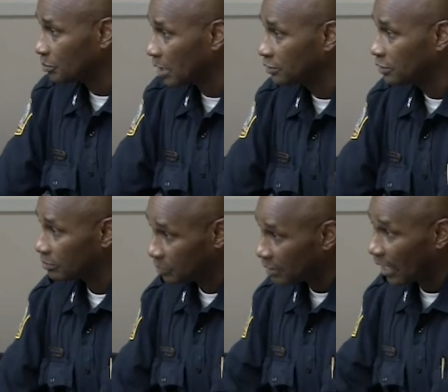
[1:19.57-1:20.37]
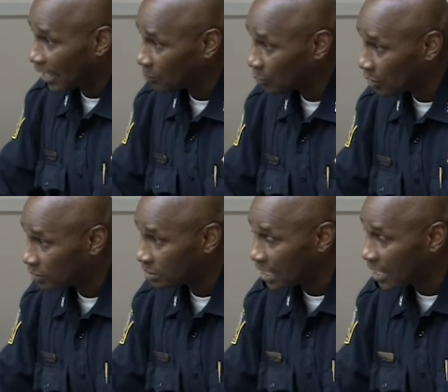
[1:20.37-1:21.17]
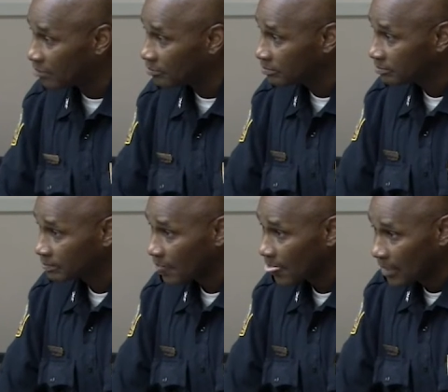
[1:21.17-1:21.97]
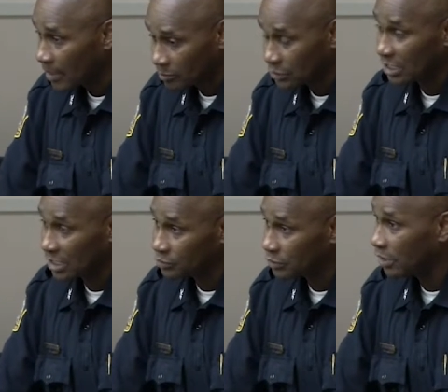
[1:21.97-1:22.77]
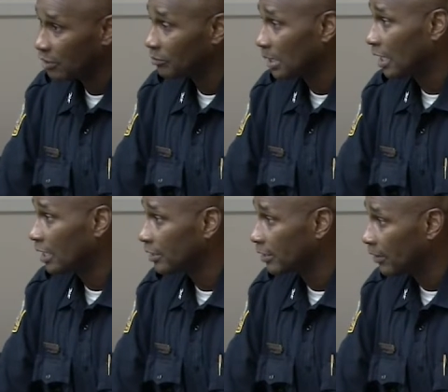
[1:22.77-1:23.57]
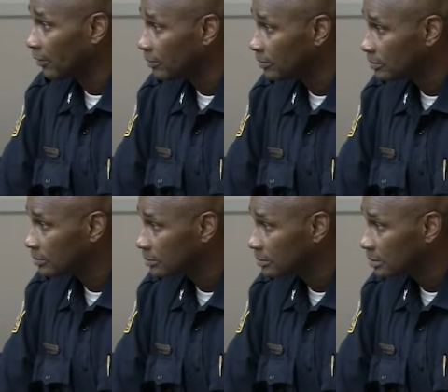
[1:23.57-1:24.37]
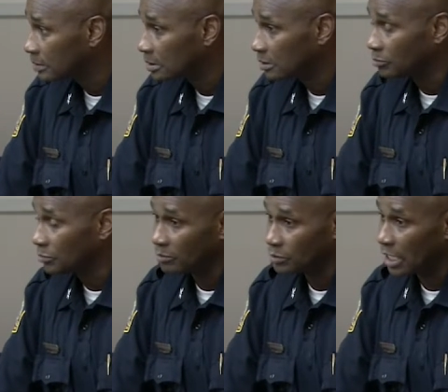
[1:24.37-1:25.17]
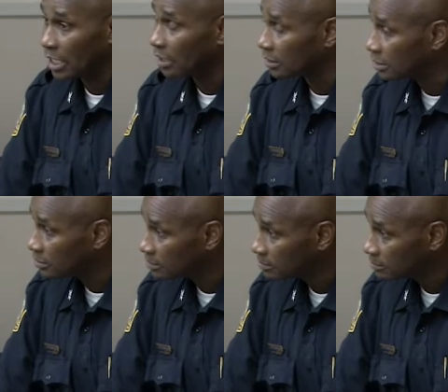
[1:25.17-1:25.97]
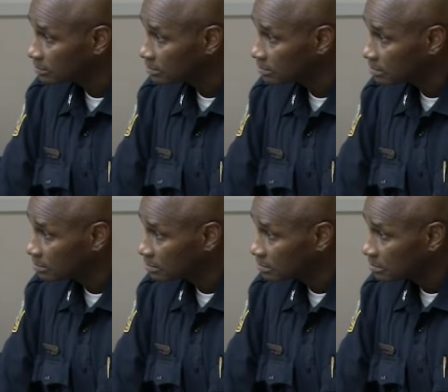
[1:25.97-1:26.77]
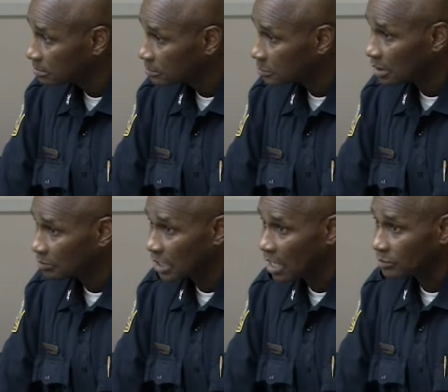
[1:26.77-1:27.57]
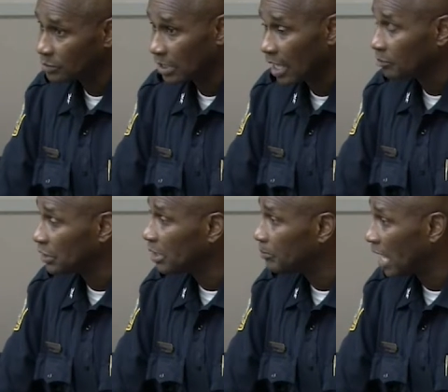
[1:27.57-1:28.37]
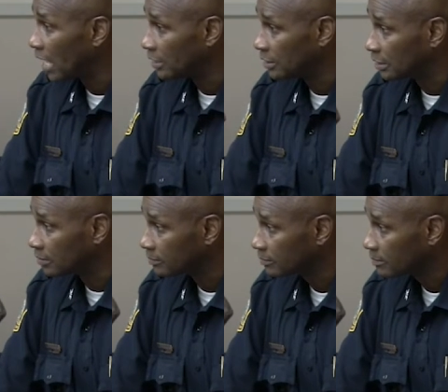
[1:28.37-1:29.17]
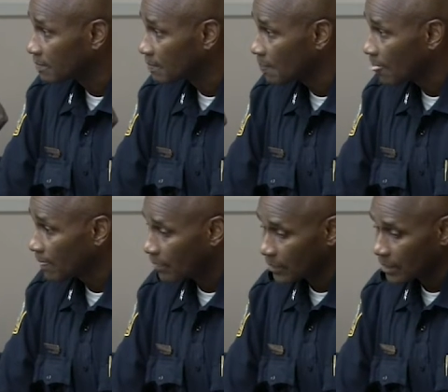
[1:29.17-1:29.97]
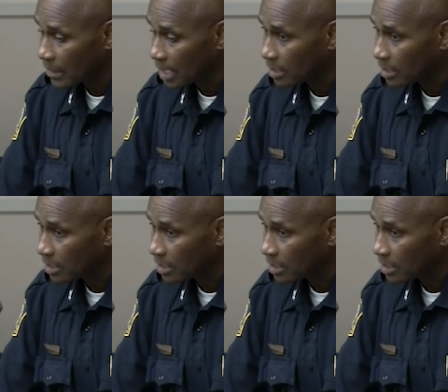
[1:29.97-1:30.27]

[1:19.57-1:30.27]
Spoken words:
sometimes people expect you to be the hammer all the time, but you can't treat everybody like a nail. Sometimes you gotta listen. Sometimes you gotta be compassionate.